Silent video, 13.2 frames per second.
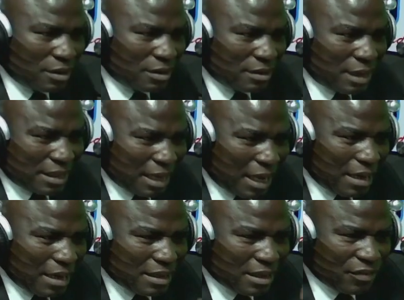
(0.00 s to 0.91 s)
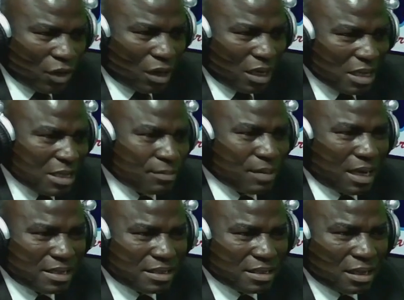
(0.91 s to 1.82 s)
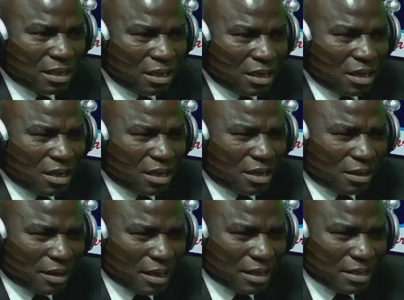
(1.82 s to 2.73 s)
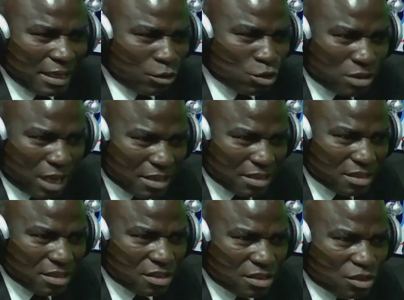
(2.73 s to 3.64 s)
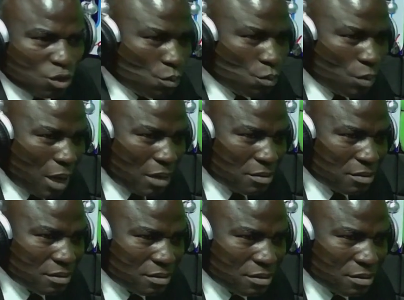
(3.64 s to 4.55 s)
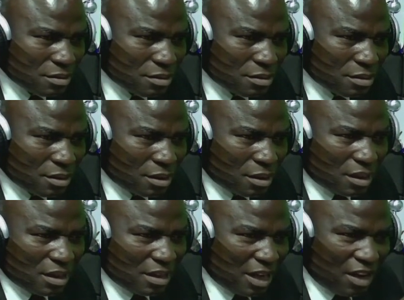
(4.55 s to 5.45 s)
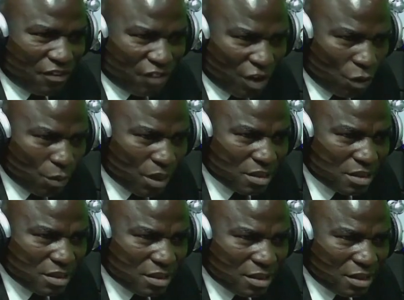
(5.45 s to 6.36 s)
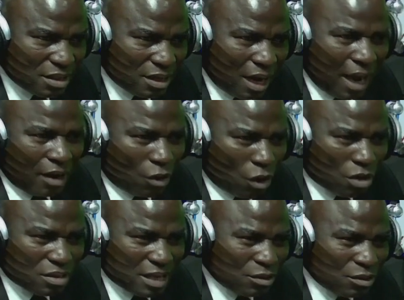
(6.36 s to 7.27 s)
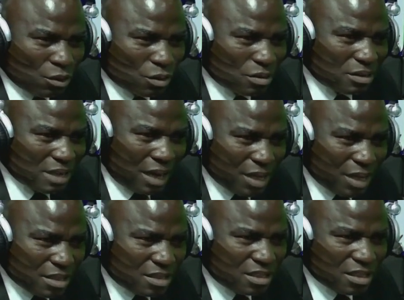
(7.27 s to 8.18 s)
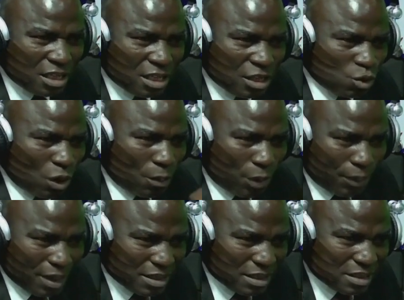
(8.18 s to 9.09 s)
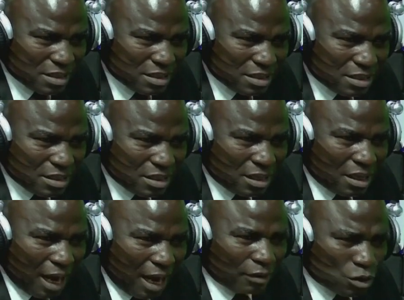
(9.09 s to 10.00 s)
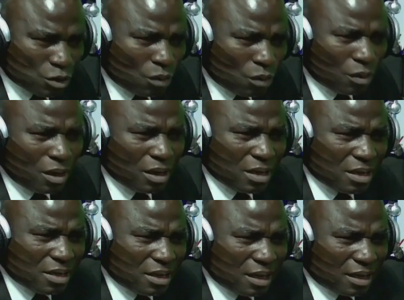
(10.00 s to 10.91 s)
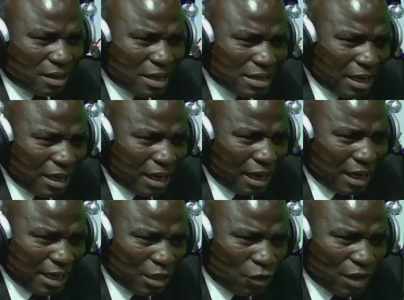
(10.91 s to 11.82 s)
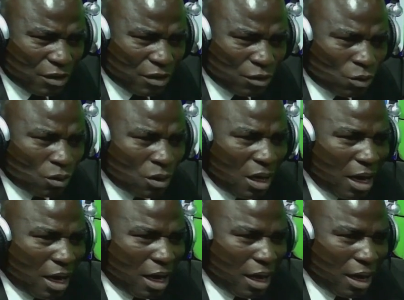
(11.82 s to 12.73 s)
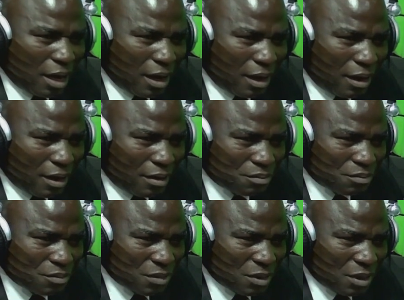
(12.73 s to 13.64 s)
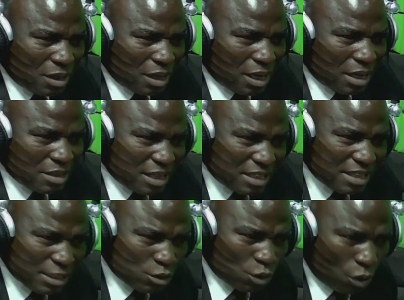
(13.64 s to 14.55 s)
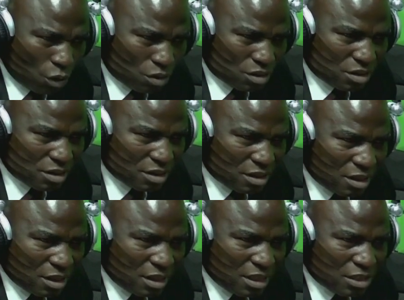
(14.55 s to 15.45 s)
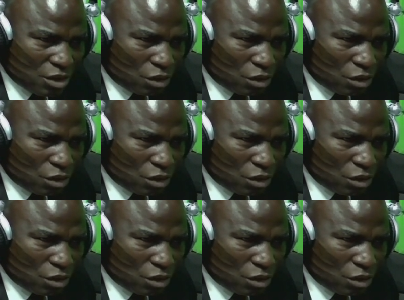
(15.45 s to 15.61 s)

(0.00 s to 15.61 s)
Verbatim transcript: that are living organisms that create a nuisance to women in our environment and cause uh, you know damage to our properties, and also create a kind of uh, you know uh, a danger to us. It's not